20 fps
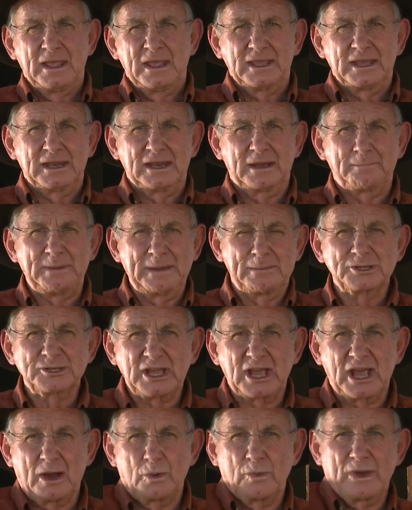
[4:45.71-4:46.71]
You know, people
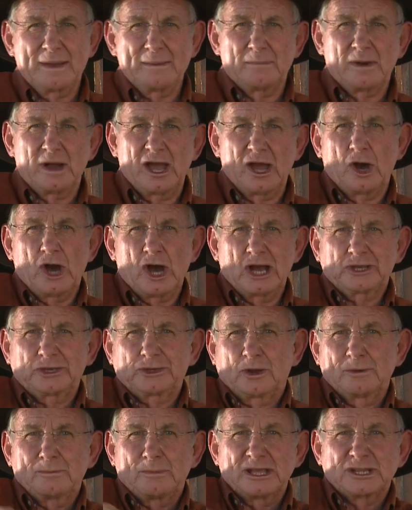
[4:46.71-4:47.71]
say, I wear my heart
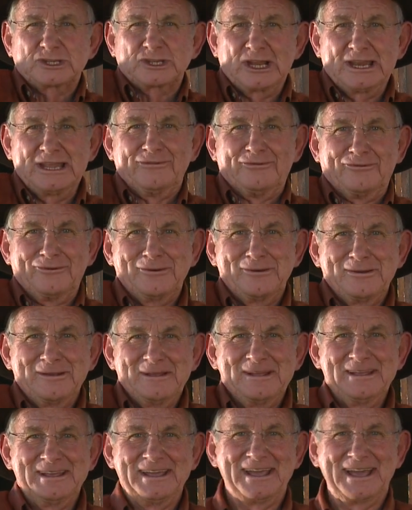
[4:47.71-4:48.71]
on my sleeve.
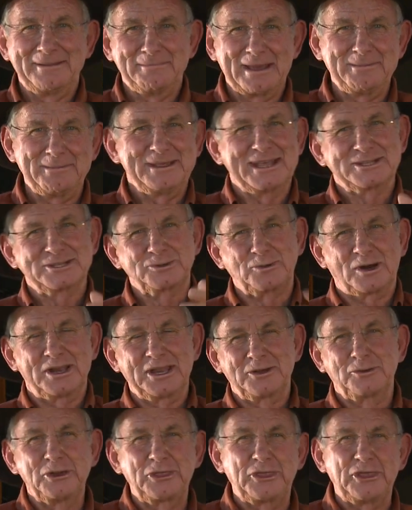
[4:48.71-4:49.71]
And maybe that's quite
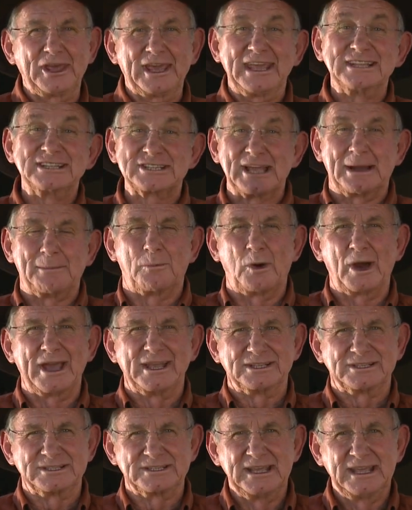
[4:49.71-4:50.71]
a good thing in some
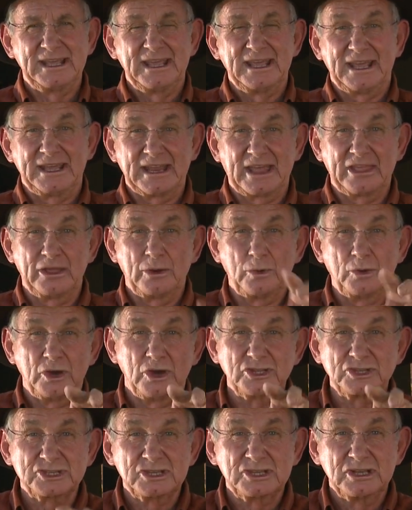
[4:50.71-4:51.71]
ways. In other
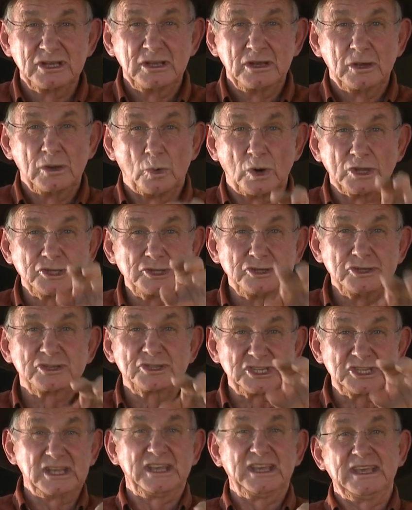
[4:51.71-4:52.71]
words, what you
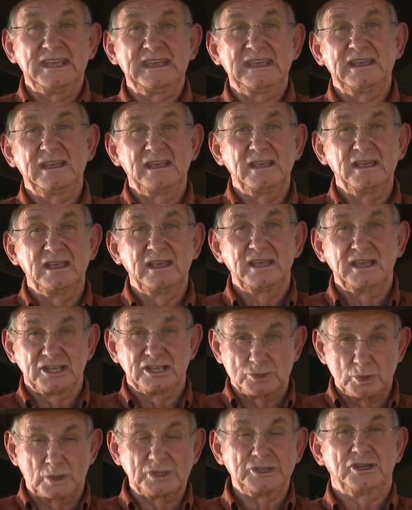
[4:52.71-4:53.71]
see
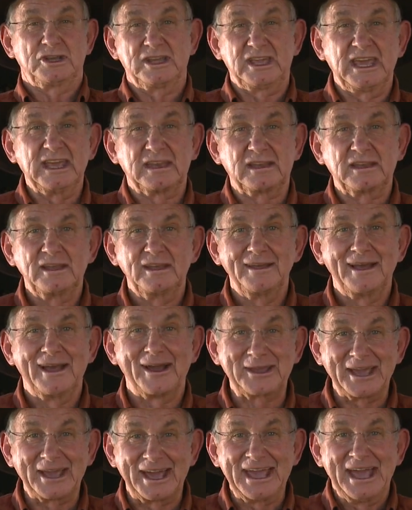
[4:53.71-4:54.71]
is what you get.
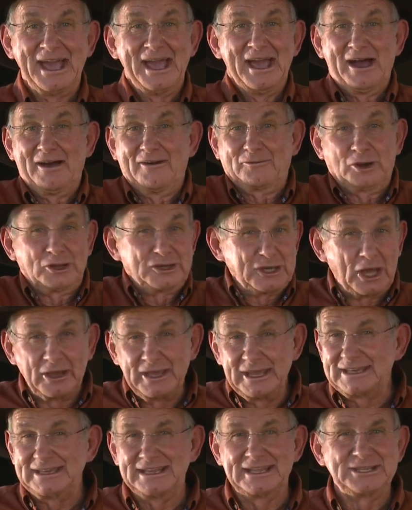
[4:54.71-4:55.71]
Okay? I've got no
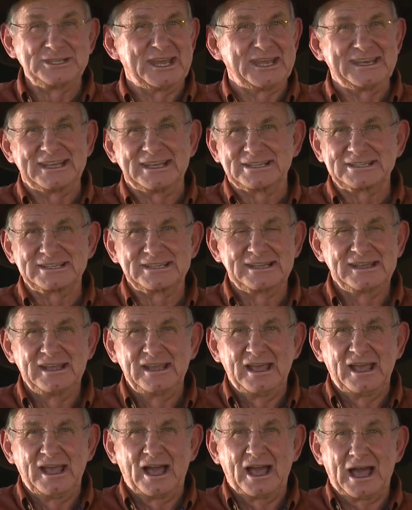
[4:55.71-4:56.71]
hidden agendas.
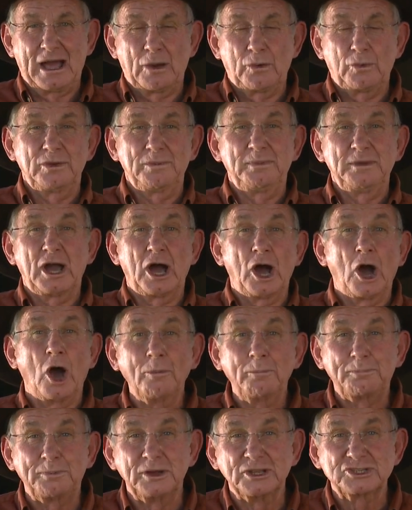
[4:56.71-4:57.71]
I would be a
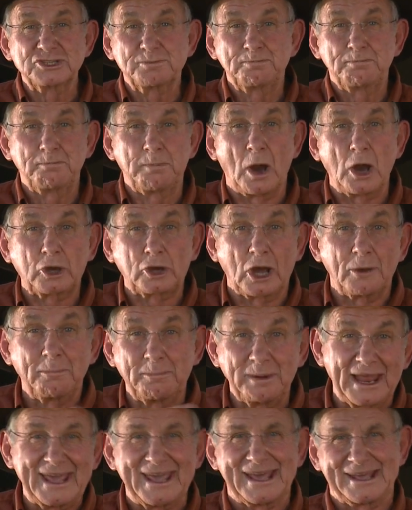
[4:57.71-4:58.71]
hopeless poker
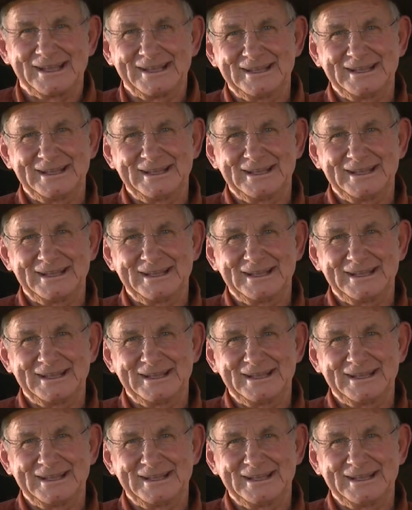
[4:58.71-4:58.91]
player.